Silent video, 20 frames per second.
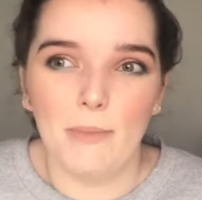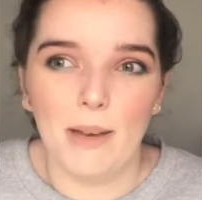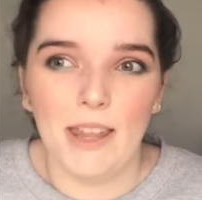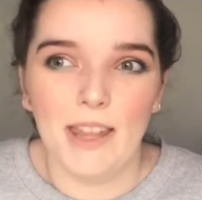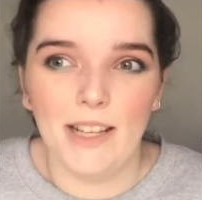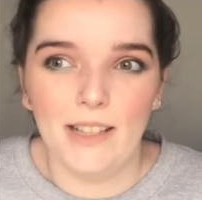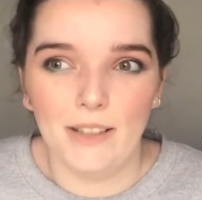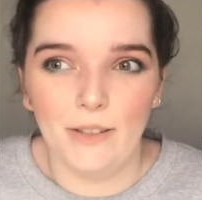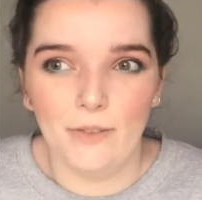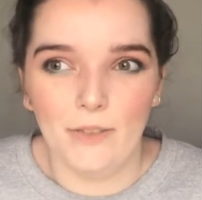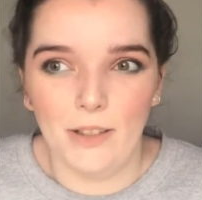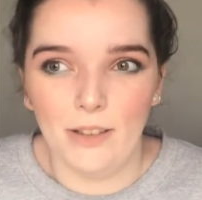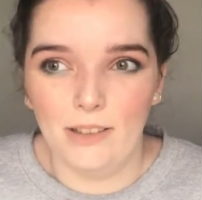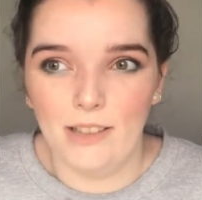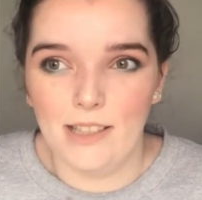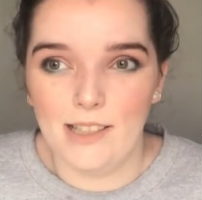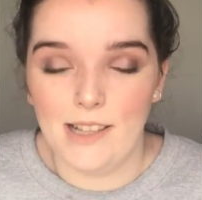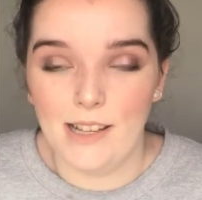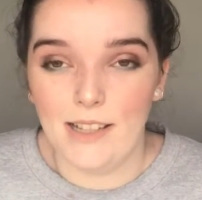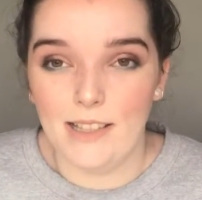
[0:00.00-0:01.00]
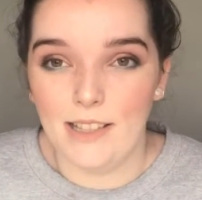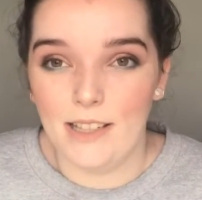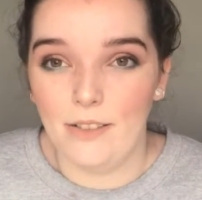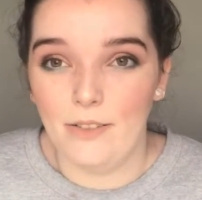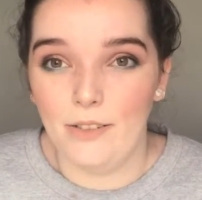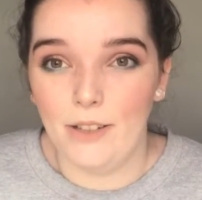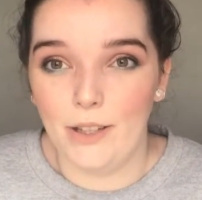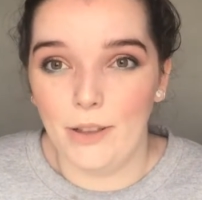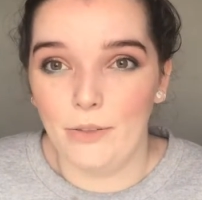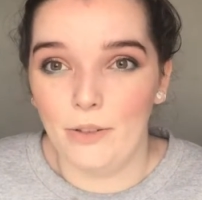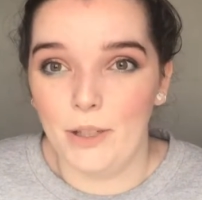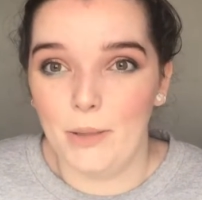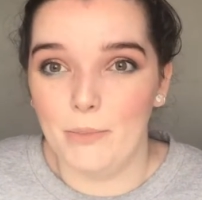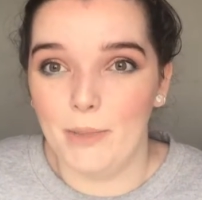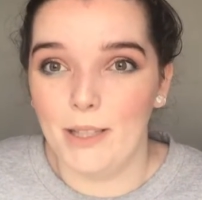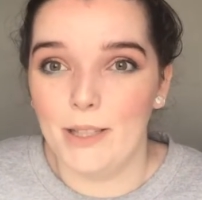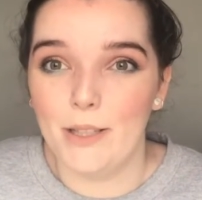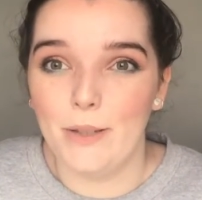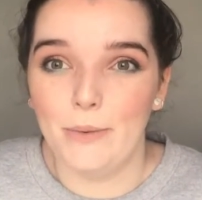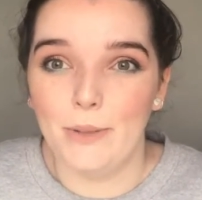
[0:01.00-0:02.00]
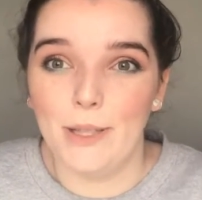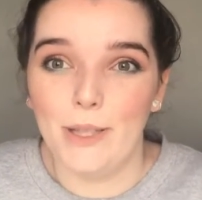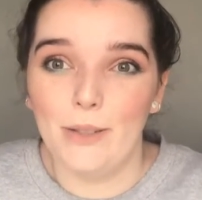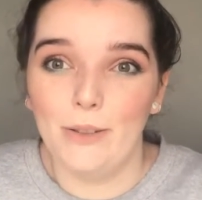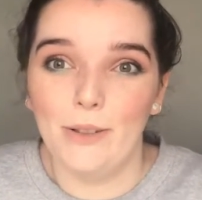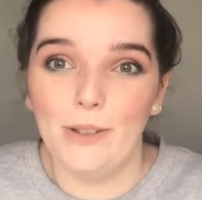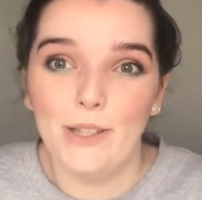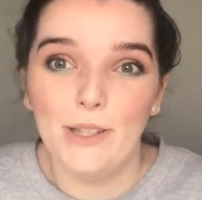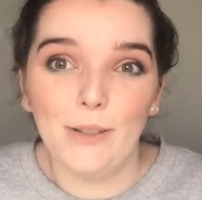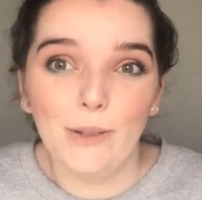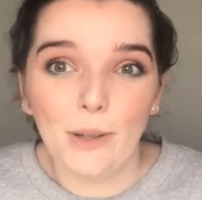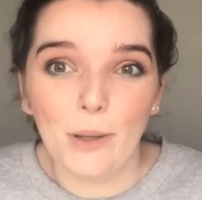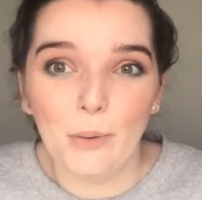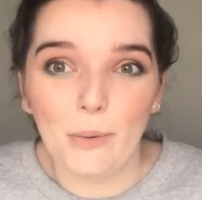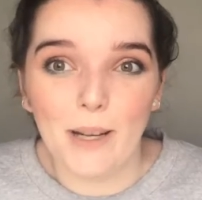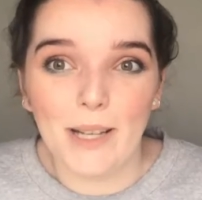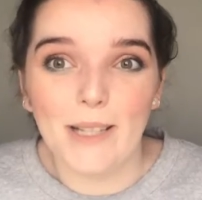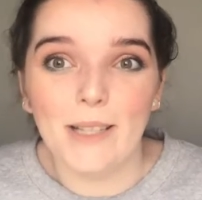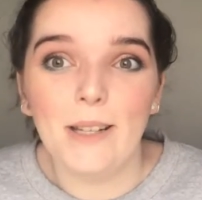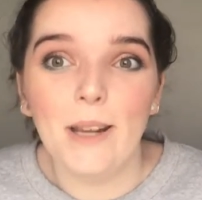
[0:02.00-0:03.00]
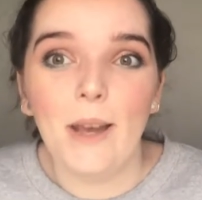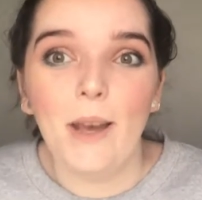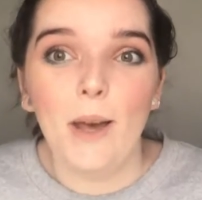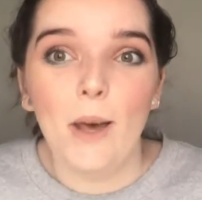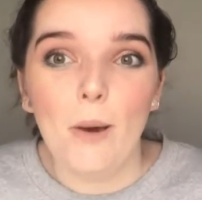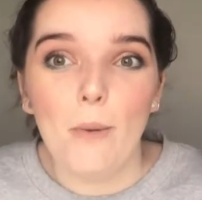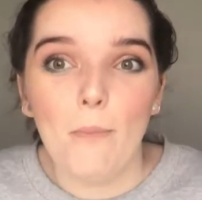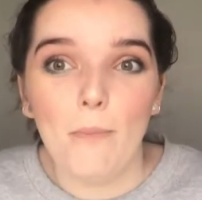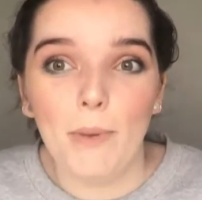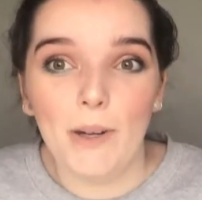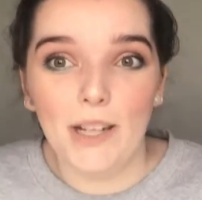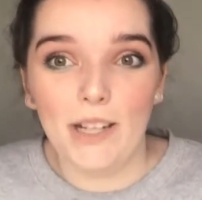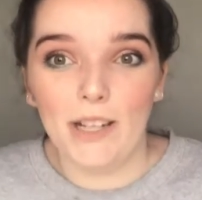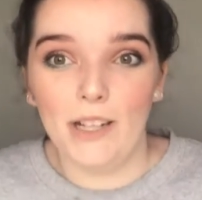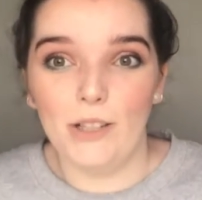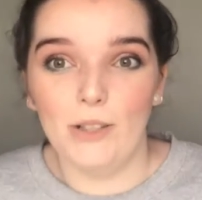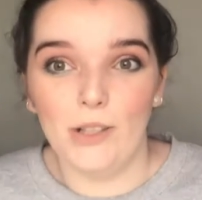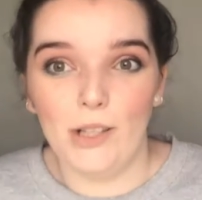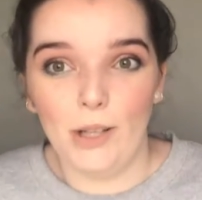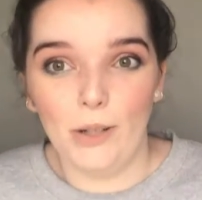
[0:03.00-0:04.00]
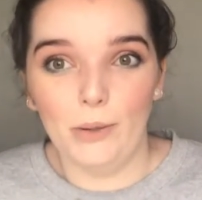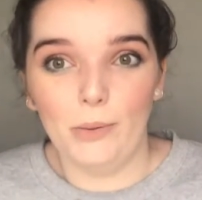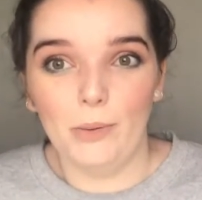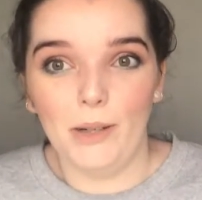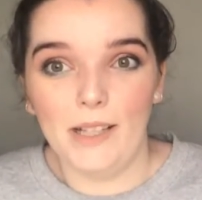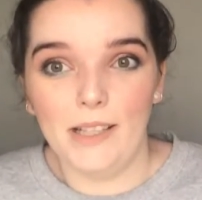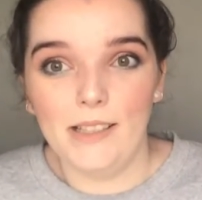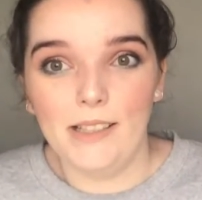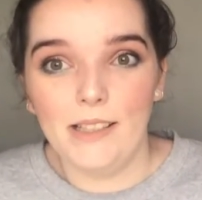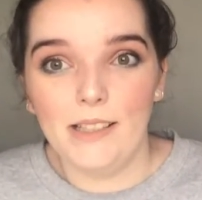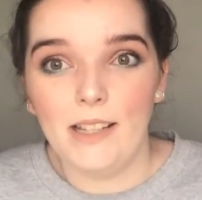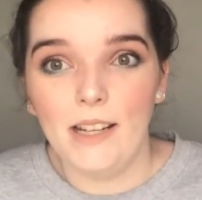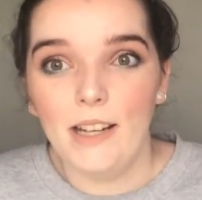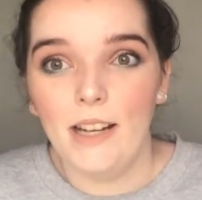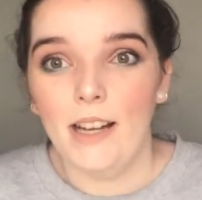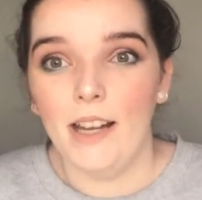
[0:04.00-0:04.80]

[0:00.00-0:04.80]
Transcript: I think the filters last every 3 months, so it's not zero waste, but it is low waste.